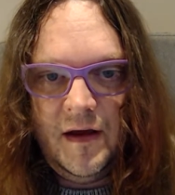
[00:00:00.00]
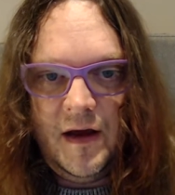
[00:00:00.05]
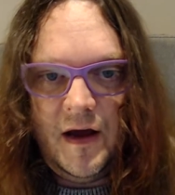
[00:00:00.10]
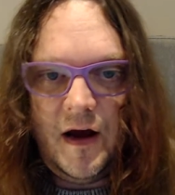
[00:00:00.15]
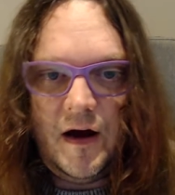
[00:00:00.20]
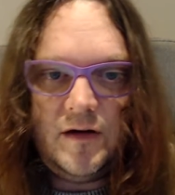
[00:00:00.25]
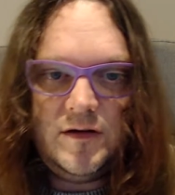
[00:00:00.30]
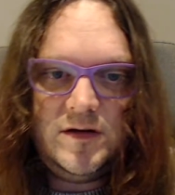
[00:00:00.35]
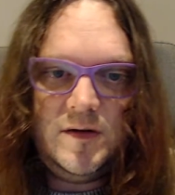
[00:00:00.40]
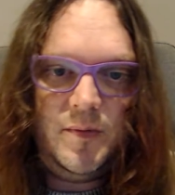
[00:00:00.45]

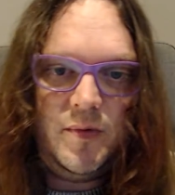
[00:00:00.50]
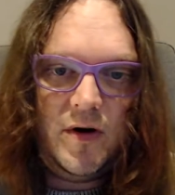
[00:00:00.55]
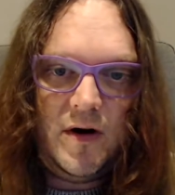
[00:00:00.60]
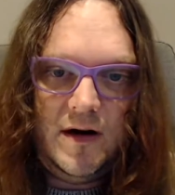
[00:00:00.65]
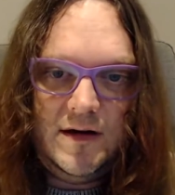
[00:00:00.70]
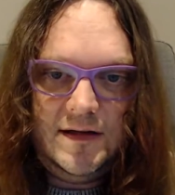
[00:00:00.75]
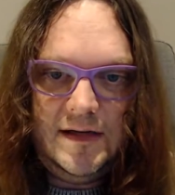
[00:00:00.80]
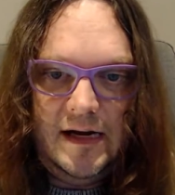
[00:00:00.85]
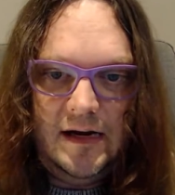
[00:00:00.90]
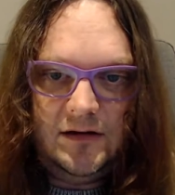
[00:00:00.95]
I was
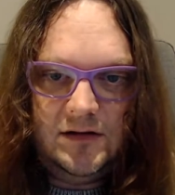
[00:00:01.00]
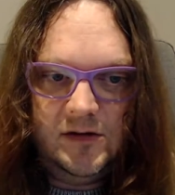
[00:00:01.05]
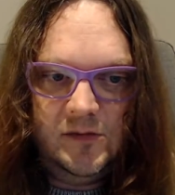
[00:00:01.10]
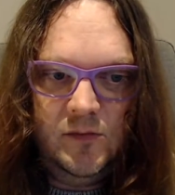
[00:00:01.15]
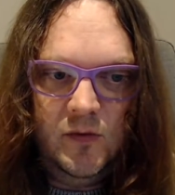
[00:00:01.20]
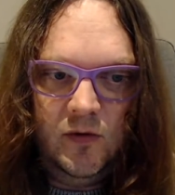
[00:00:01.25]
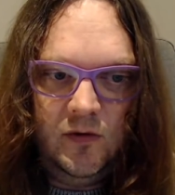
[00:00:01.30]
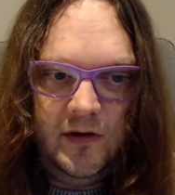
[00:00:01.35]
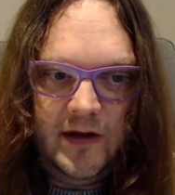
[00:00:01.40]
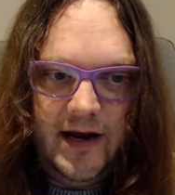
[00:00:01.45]
surprised how
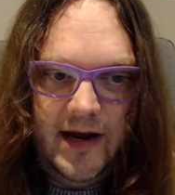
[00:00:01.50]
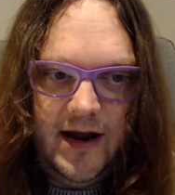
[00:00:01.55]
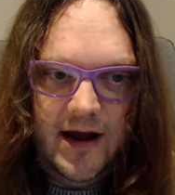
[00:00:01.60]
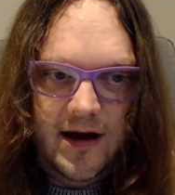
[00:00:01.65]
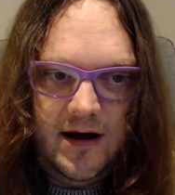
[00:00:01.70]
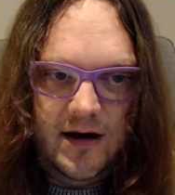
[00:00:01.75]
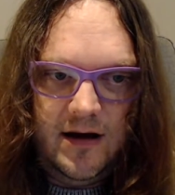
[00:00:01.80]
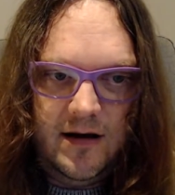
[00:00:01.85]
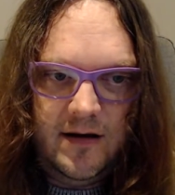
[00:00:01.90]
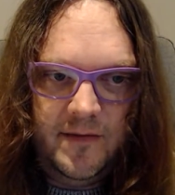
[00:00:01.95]
small they
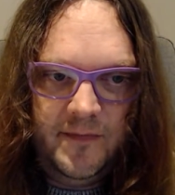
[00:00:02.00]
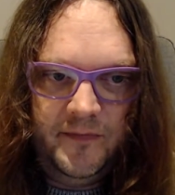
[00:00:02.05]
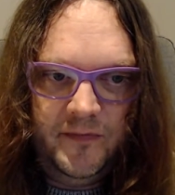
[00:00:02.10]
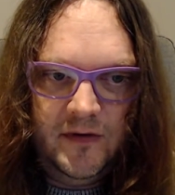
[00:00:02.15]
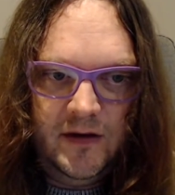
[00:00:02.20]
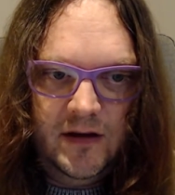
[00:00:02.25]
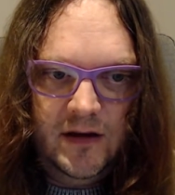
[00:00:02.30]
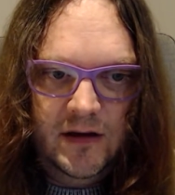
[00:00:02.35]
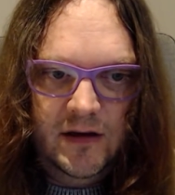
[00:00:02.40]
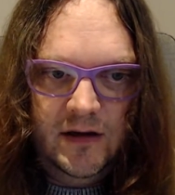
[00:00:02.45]
are.
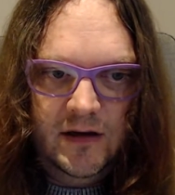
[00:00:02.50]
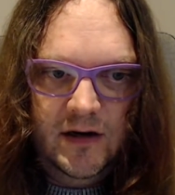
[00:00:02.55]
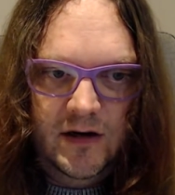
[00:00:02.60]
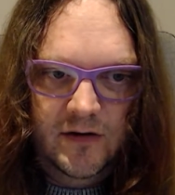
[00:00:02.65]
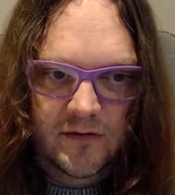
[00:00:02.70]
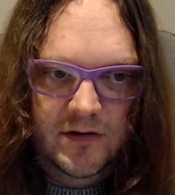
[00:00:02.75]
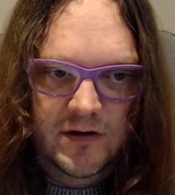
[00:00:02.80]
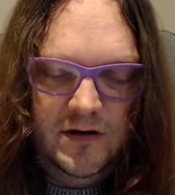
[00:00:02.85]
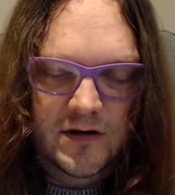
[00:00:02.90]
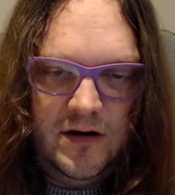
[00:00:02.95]
You
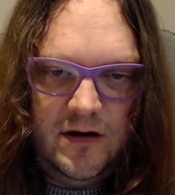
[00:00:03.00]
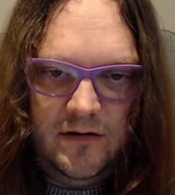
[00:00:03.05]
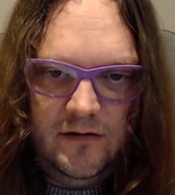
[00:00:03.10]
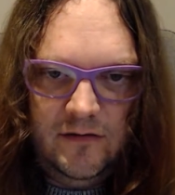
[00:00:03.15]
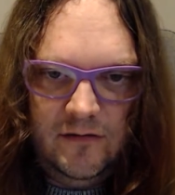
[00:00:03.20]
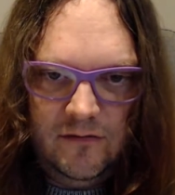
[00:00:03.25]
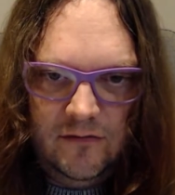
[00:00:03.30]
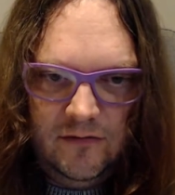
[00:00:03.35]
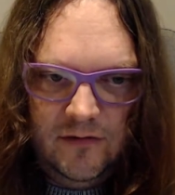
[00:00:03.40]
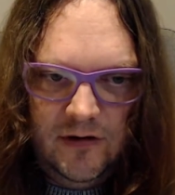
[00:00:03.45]
know, you don't
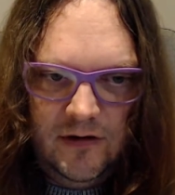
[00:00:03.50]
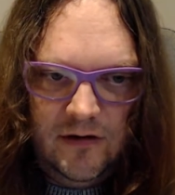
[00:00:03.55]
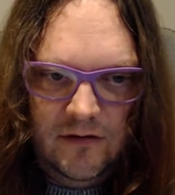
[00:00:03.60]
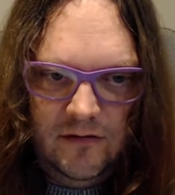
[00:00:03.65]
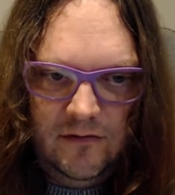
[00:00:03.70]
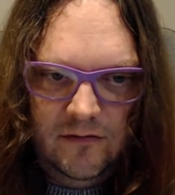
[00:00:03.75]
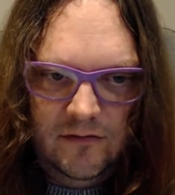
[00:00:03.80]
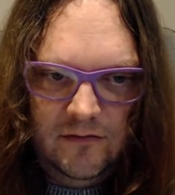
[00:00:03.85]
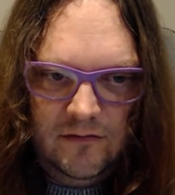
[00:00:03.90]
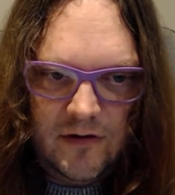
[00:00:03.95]

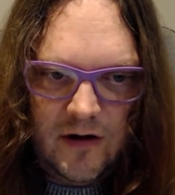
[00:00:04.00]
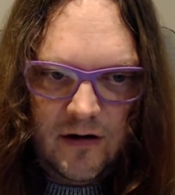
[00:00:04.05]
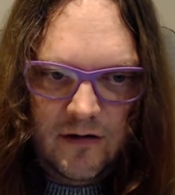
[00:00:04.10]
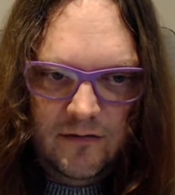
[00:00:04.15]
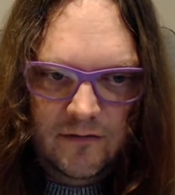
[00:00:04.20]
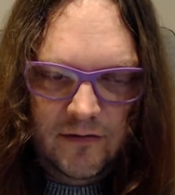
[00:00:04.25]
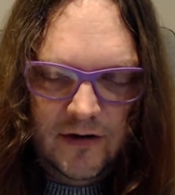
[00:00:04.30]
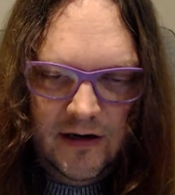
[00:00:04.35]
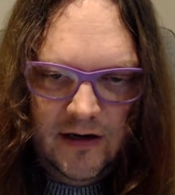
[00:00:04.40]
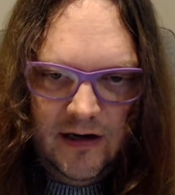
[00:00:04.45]

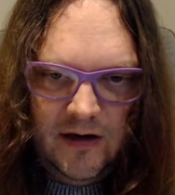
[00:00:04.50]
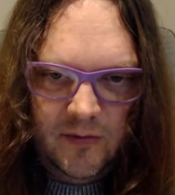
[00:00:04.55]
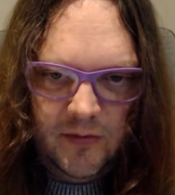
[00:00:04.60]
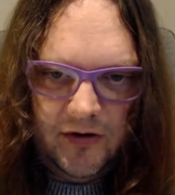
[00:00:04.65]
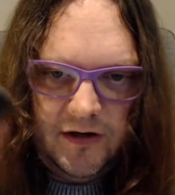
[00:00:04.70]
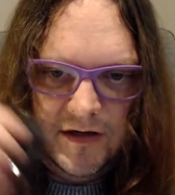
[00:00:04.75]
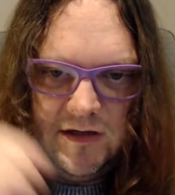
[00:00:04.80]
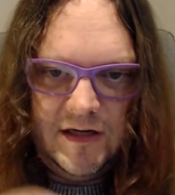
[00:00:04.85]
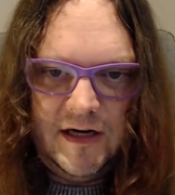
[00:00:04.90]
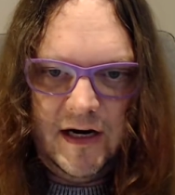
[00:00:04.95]
really
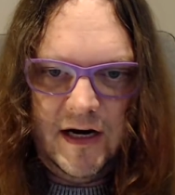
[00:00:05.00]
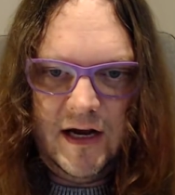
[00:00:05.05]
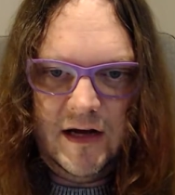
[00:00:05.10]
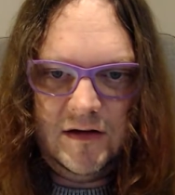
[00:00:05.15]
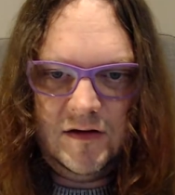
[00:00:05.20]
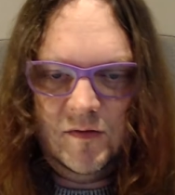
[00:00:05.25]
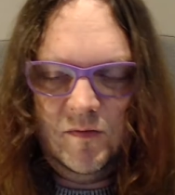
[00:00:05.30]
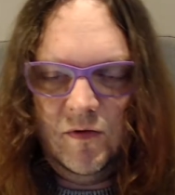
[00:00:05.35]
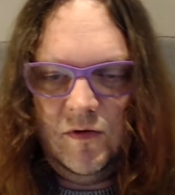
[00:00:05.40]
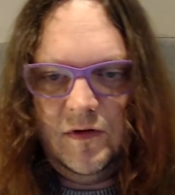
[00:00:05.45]
appreciate how
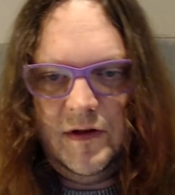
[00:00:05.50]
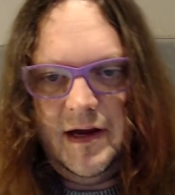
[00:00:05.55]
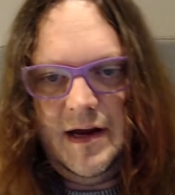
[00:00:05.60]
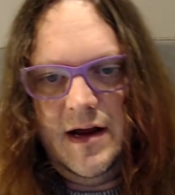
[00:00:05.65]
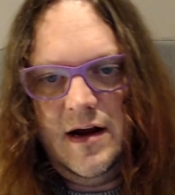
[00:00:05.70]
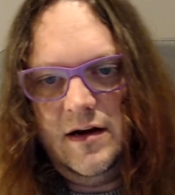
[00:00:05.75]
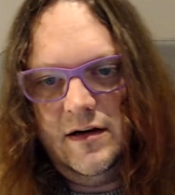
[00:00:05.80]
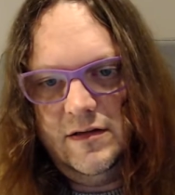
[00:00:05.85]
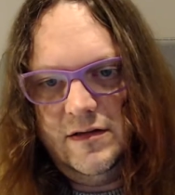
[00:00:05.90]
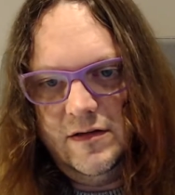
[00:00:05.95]
small they
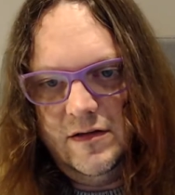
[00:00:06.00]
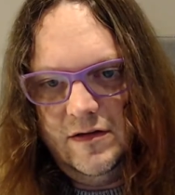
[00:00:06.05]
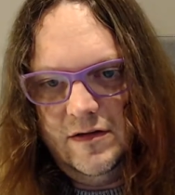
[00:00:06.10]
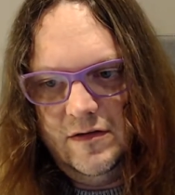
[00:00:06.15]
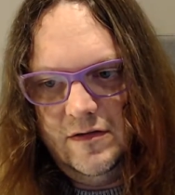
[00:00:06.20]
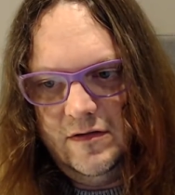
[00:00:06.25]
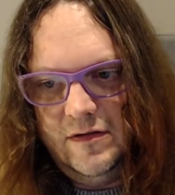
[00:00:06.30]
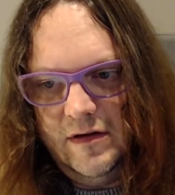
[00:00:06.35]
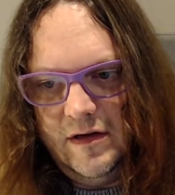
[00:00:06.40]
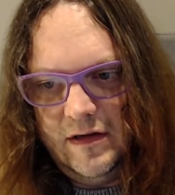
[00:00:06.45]
are until
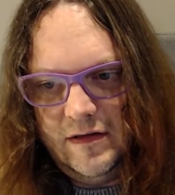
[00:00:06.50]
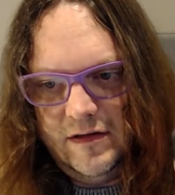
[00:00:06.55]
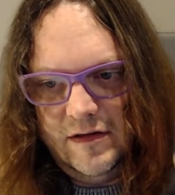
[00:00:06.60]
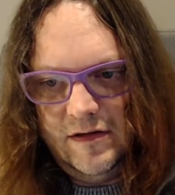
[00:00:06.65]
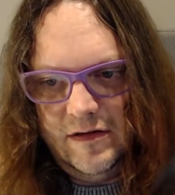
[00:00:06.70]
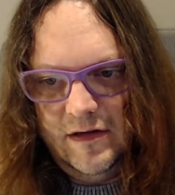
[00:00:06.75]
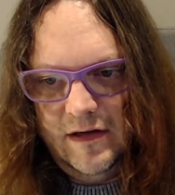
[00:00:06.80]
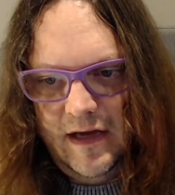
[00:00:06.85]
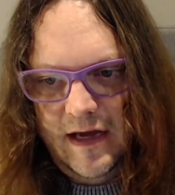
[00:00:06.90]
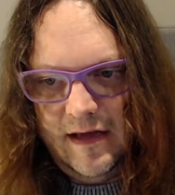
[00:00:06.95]

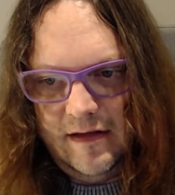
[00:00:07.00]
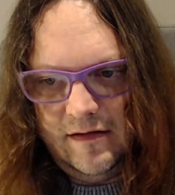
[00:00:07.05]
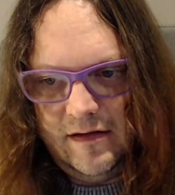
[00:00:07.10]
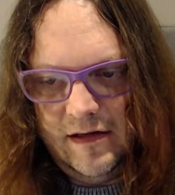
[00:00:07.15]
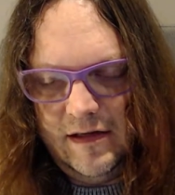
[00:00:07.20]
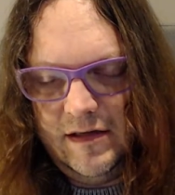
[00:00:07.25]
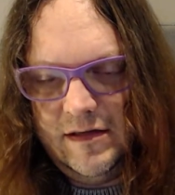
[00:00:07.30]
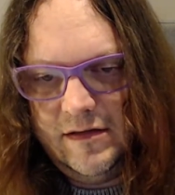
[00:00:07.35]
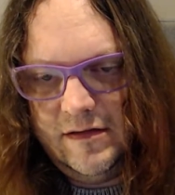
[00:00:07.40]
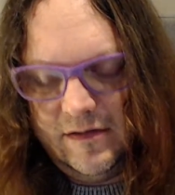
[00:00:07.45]
you get
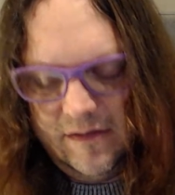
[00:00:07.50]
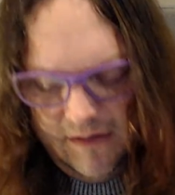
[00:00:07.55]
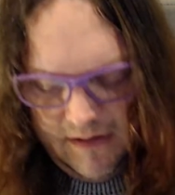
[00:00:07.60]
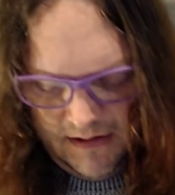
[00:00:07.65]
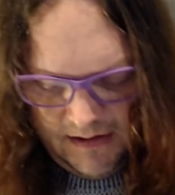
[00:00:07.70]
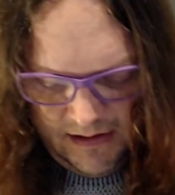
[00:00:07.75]
these.